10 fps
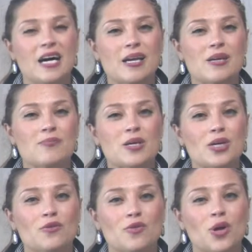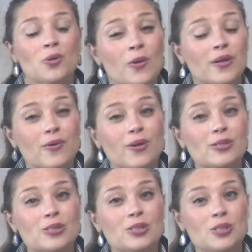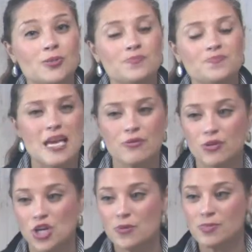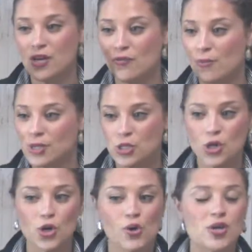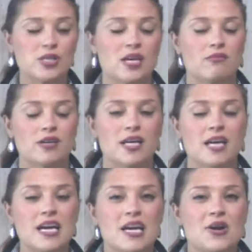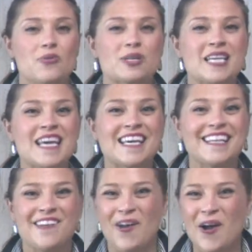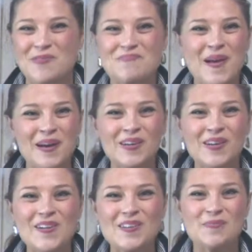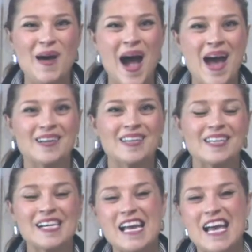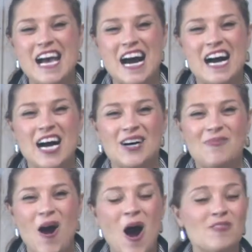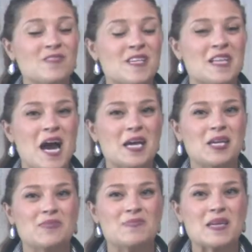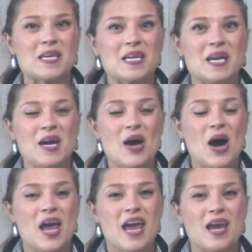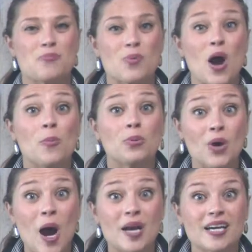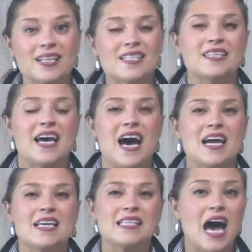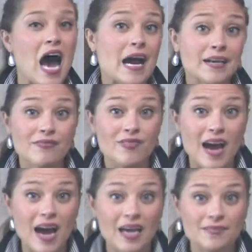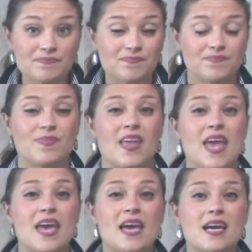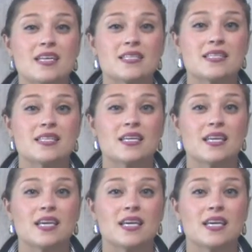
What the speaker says: can be good for a growing horse too. In terms of a mature horse that we're taking on barrel pattern, often that can be a product that is high in fat, and